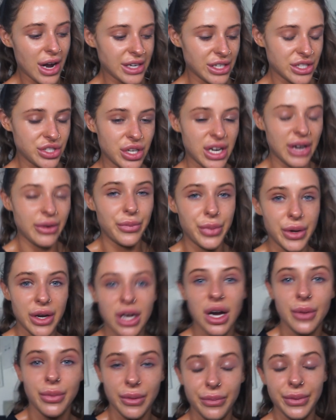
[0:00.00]
I just thought I would put a
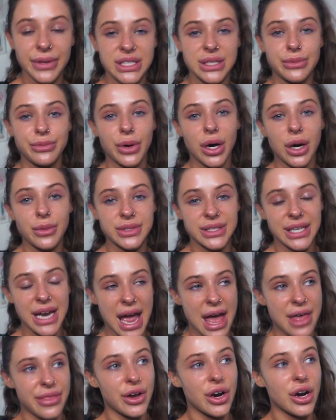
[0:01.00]
couple bits and bobs
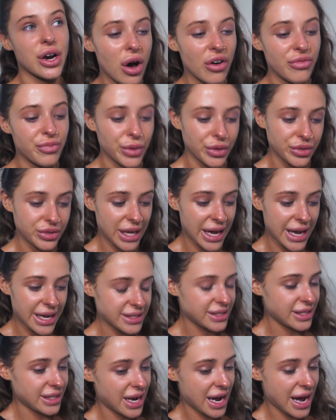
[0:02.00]
together of both
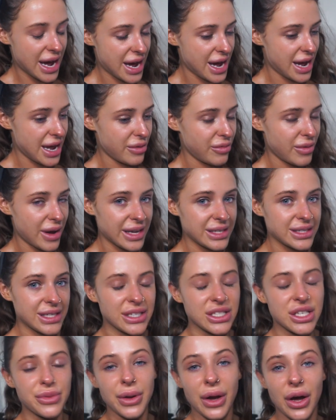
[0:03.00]
days that I went,
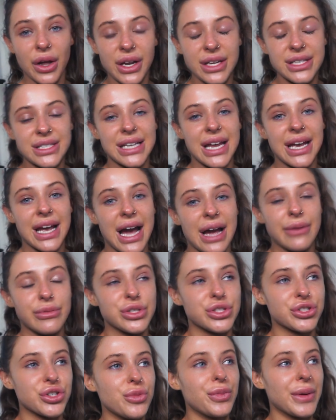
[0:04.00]
and to be honest, like, I
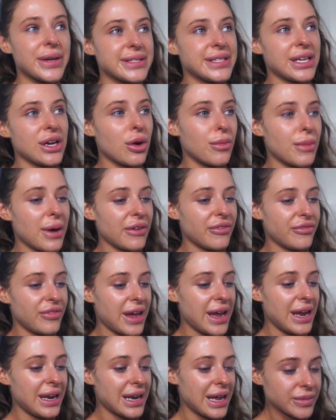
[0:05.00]
was so busy on my
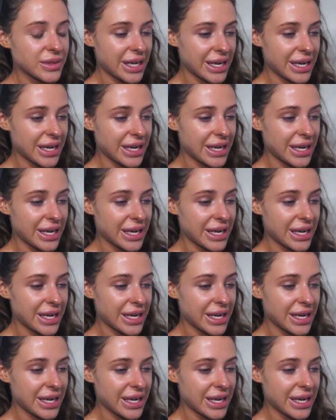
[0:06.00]
feet. Like